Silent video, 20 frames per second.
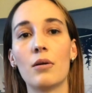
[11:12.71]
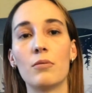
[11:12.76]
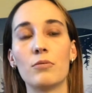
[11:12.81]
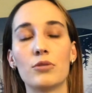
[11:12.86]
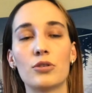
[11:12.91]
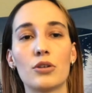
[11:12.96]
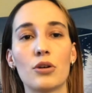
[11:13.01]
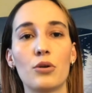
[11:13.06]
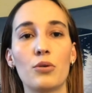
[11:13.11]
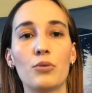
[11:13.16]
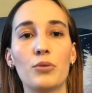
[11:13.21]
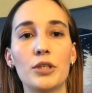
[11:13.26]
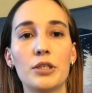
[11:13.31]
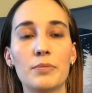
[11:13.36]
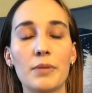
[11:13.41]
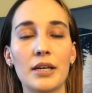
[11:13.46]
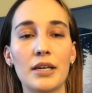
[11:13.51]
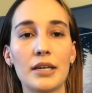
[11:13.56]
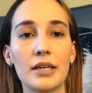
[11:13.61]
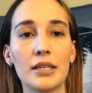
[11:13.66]
So we
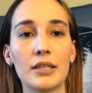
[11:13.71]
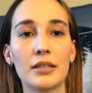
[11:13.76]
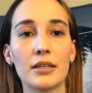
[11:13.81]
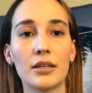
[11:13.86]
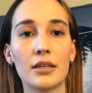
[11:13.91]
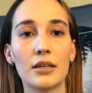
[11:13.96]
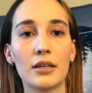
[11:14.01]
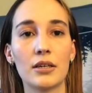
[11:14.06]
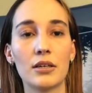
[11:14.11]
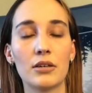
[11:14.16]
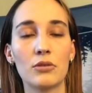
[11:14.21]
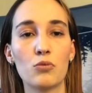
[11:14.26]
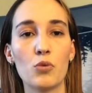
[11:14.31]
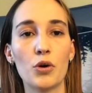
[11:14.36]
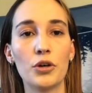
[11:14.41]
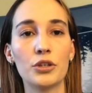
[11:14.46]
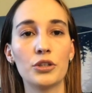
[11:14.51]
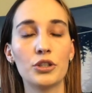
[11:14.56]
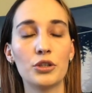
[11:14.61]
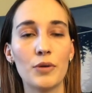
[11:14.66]
spent like
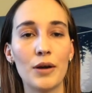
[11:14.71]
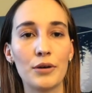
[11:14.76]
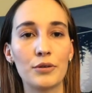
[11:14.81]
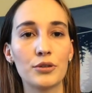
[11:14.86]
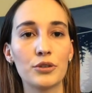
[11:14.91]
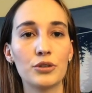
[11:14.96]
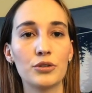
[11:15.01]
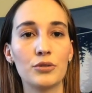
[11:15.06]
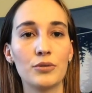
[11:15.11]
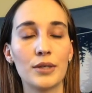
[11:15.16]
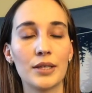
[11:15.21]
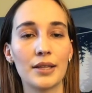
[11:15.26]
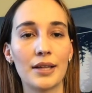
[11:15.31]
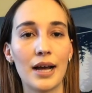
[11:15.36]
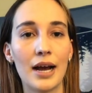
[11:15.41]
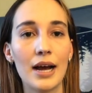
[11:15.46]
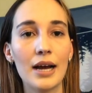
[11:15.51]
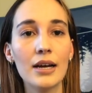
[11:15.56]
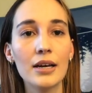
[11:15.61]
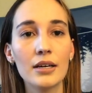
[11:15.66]
1 or 2 hours doing
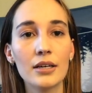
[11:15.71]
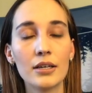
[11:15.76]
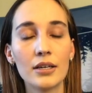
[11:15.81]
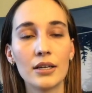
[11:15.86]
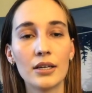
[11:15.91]
that.